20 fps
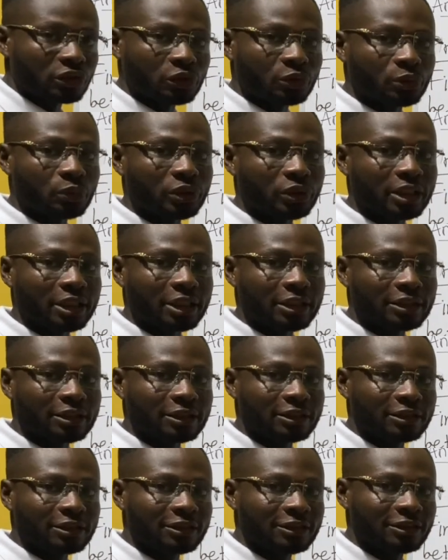do we need?
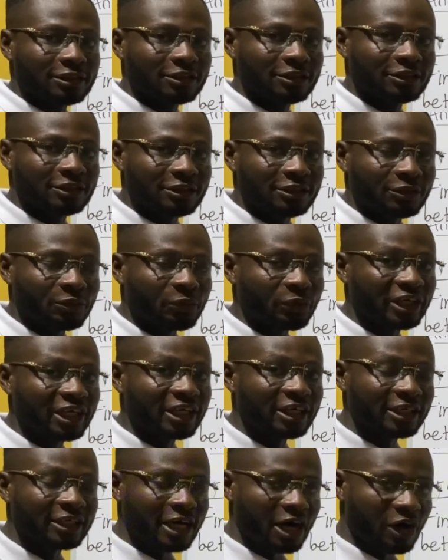We
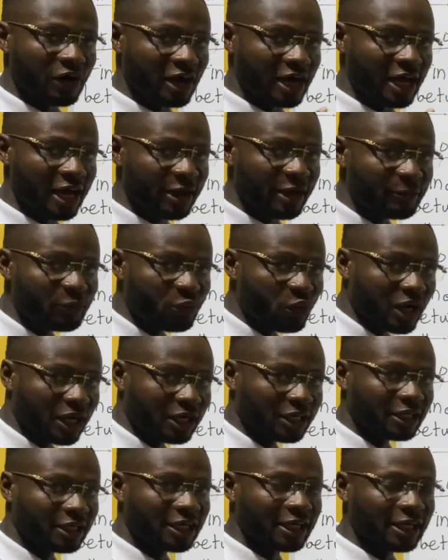need our
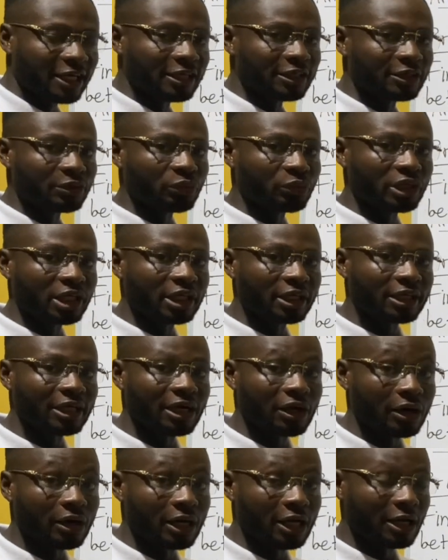M1 and we need
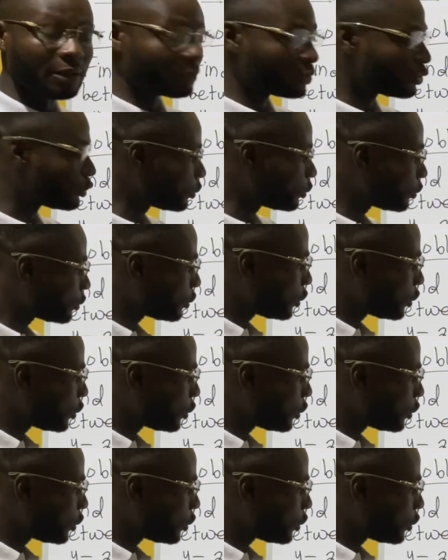our M2.